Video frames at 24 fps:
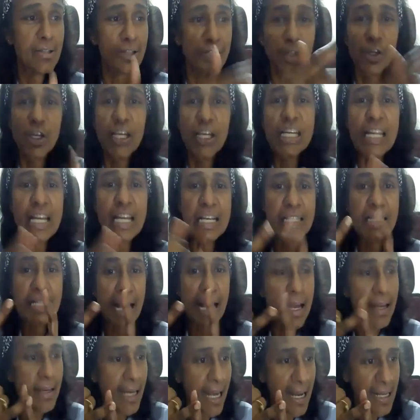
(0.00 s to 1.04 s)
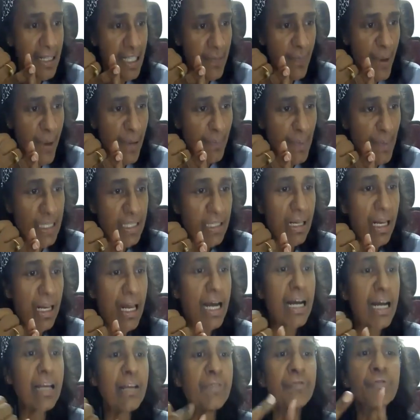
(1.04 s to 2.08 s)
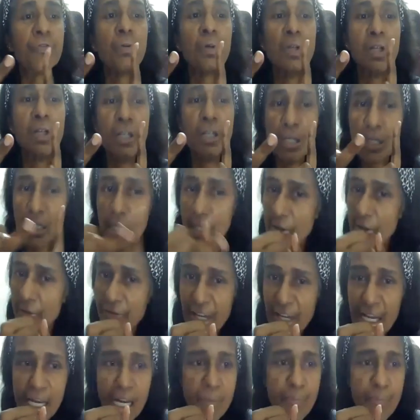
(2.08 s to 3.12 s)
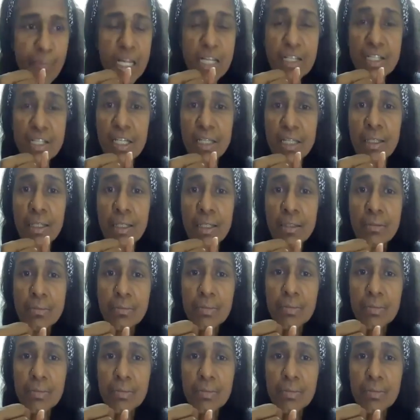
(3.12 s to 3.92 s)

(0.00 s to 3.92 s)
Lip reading: So it has enhanced people's life, availability.